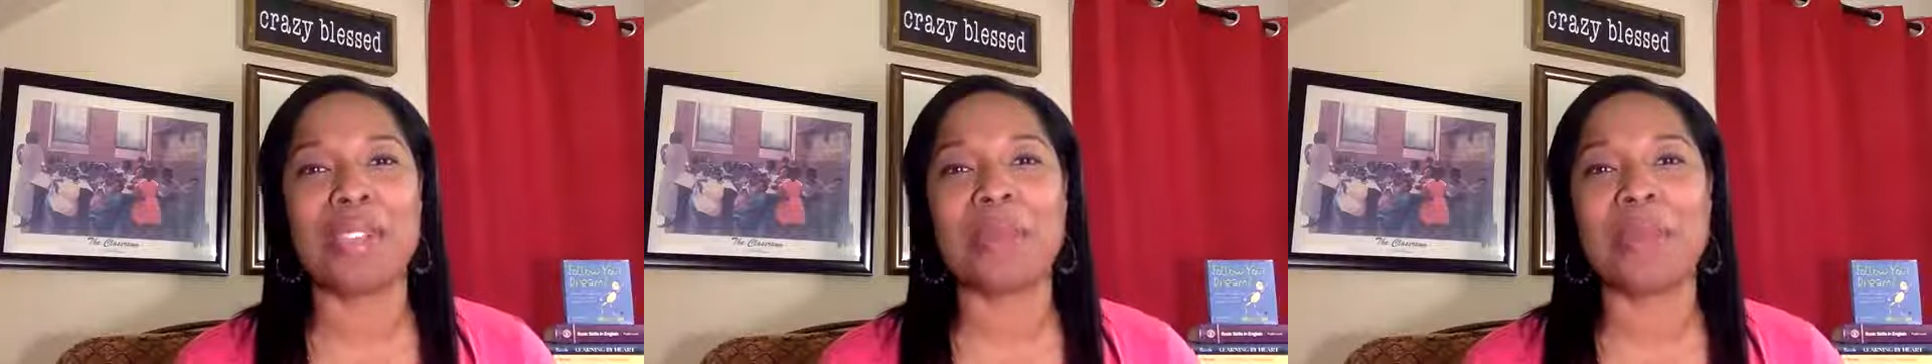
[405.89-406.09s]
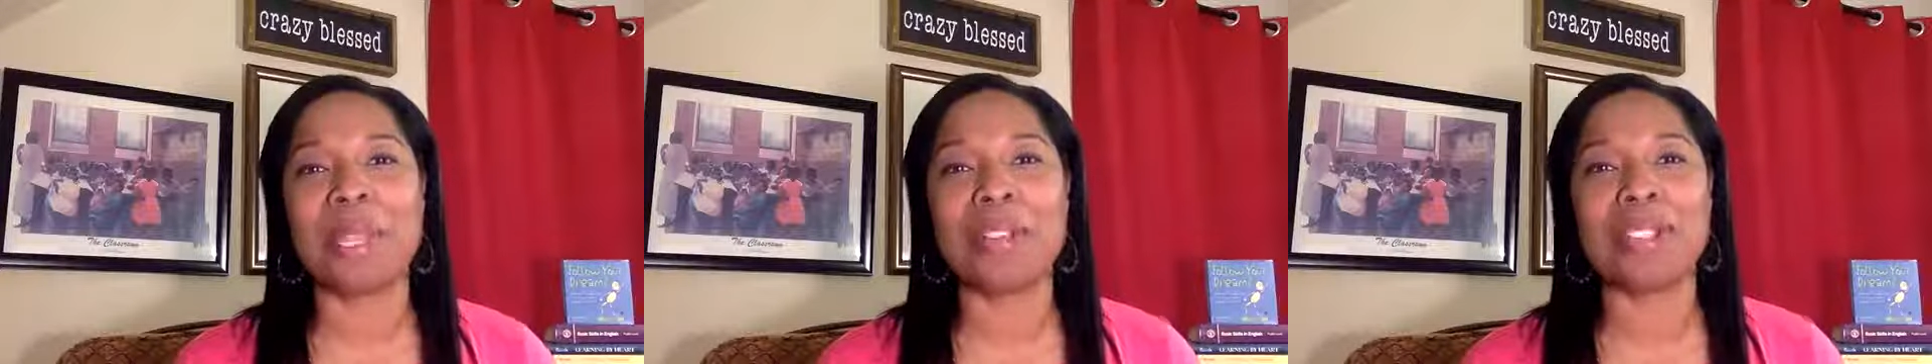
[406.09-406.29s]

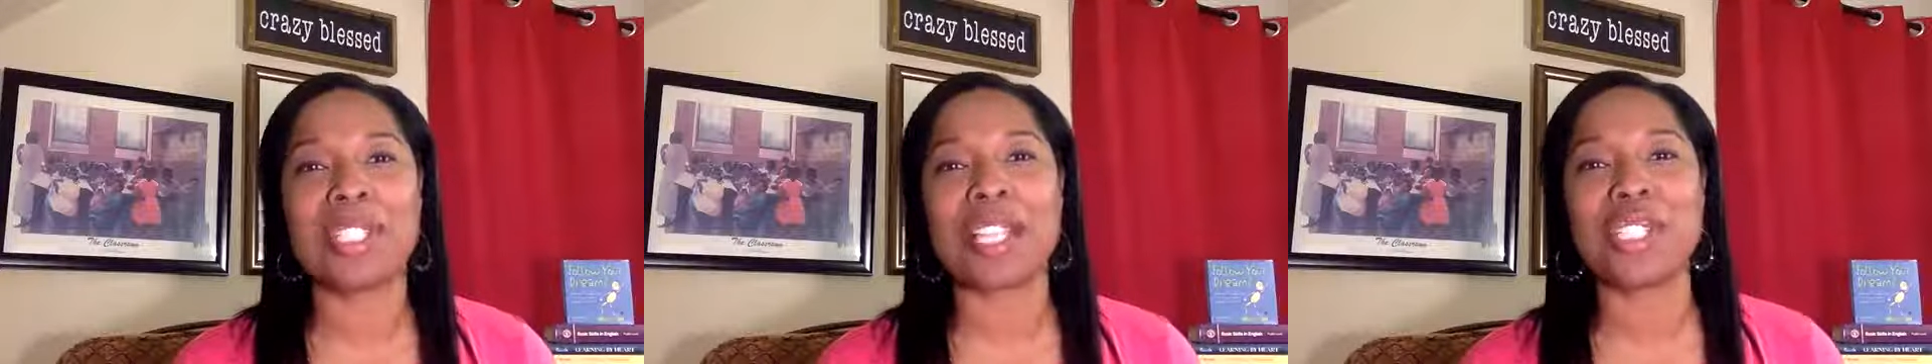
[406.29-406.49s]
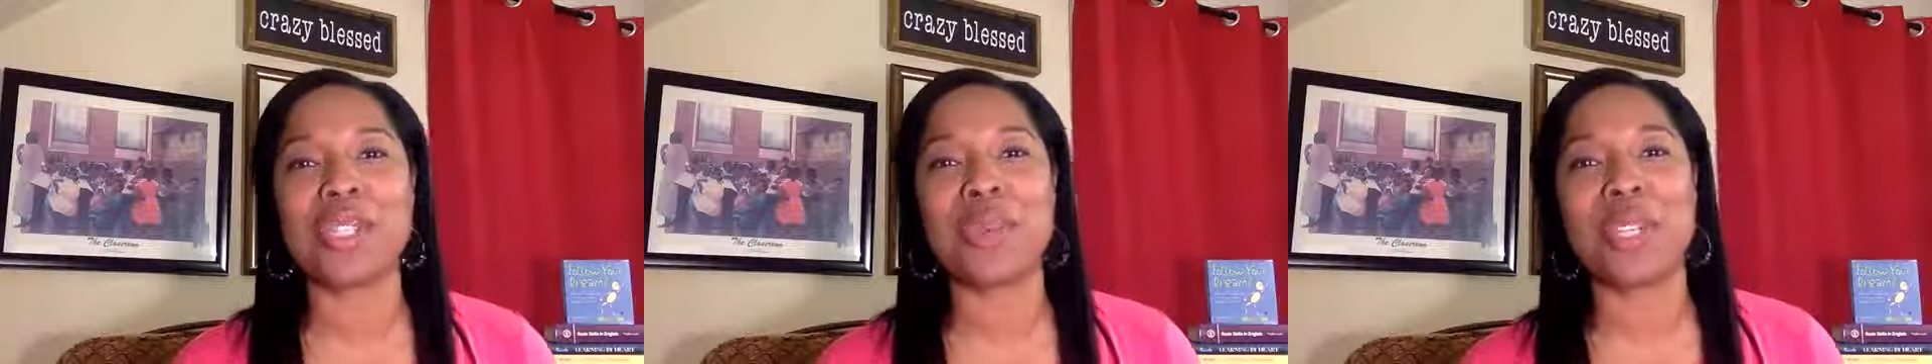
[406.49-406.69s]
your parents
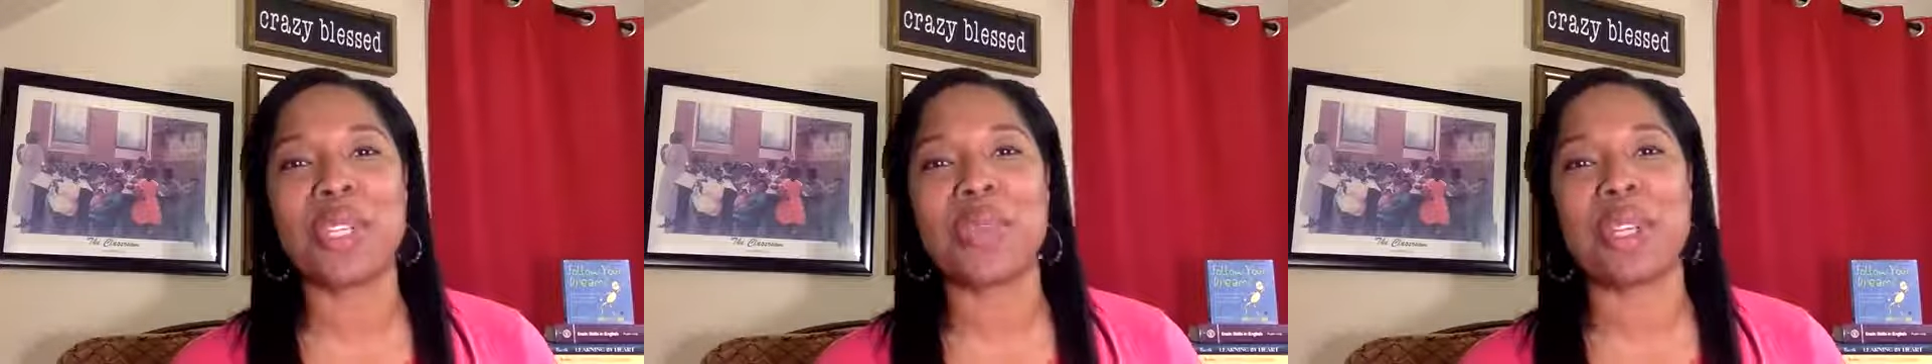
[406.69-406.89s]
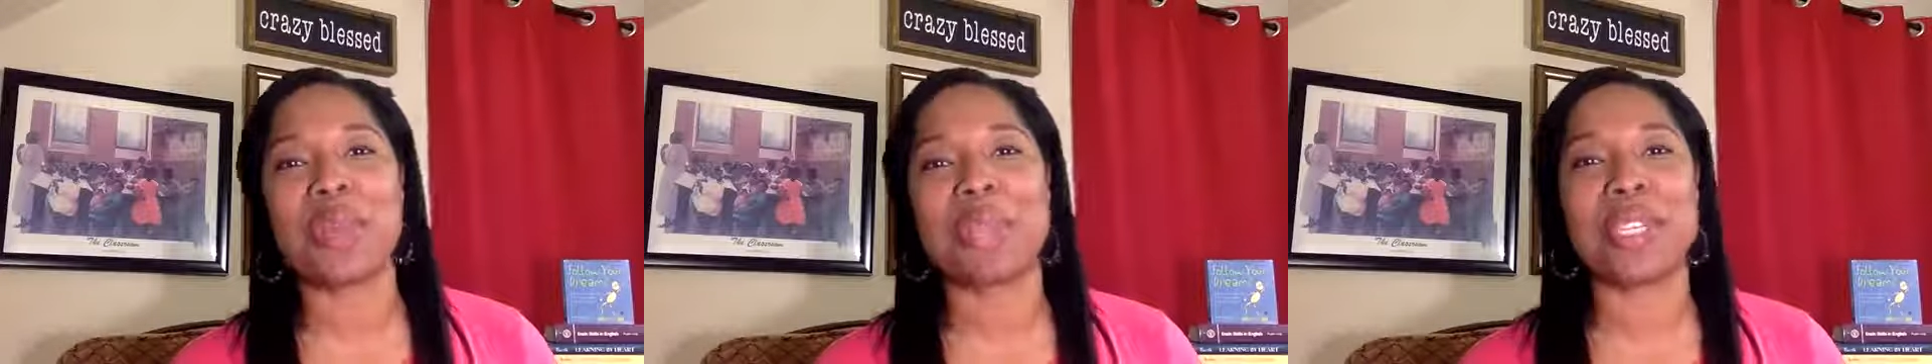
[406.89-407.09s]
ask you what you
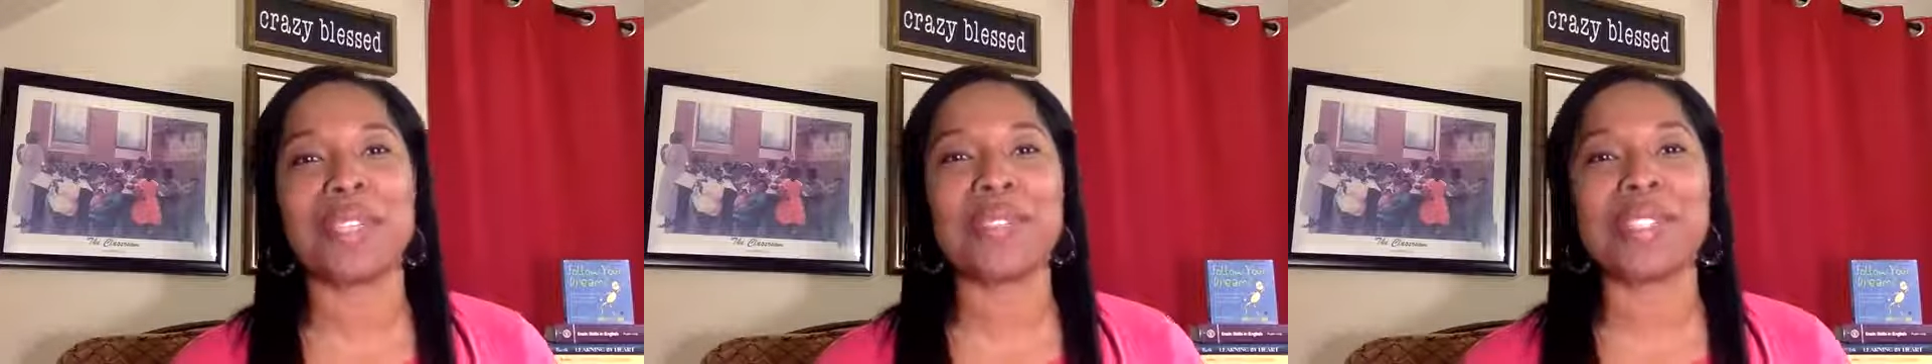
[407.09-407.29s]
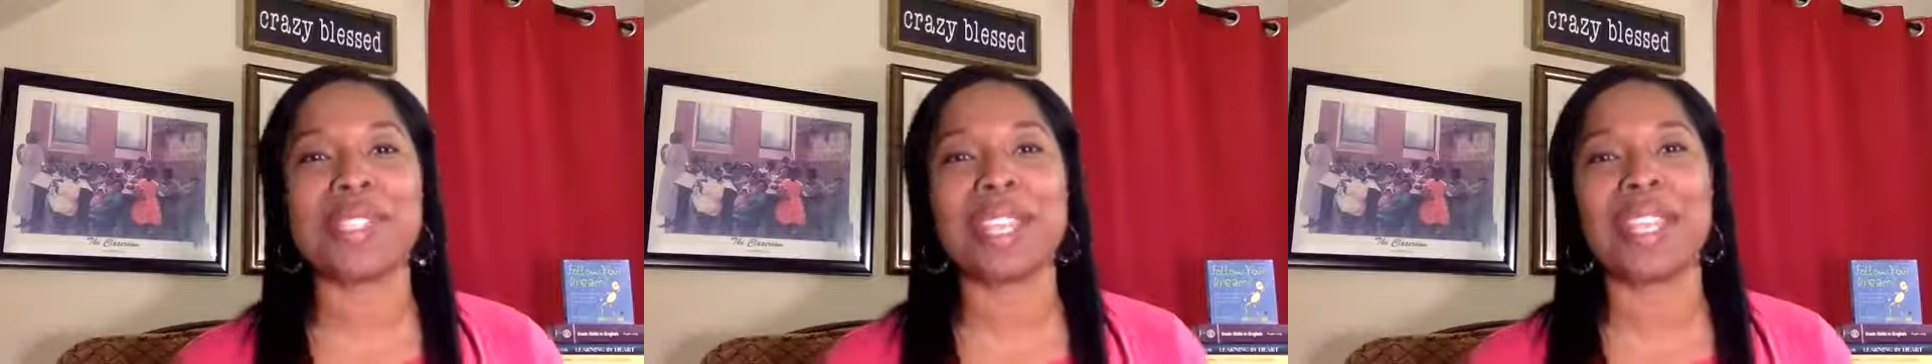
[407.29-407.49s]
want to be,
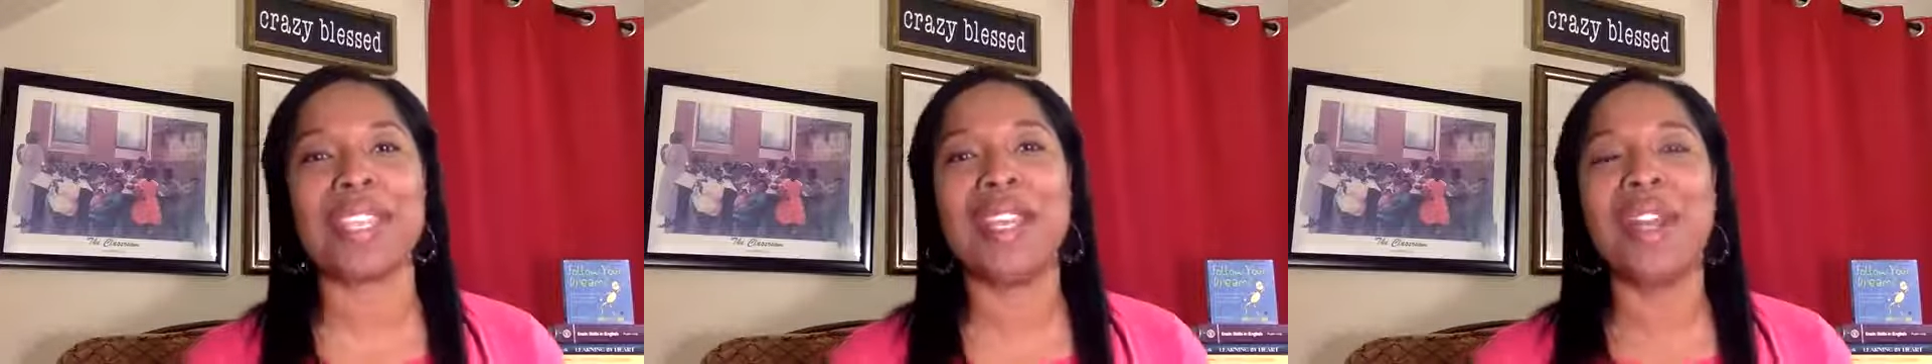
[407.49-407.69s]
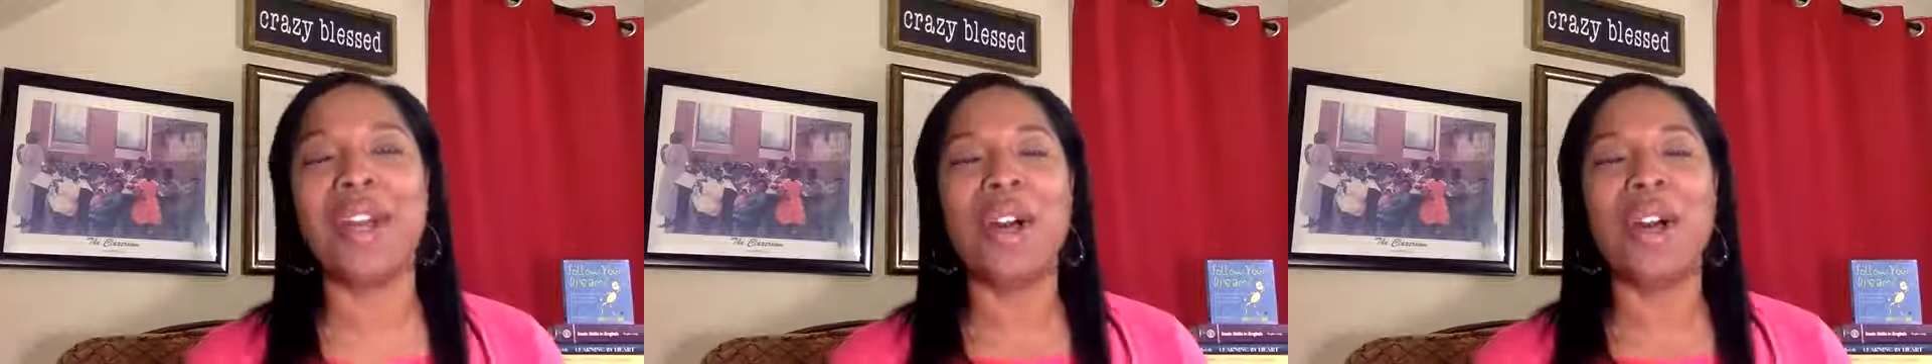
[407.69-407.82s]
you say,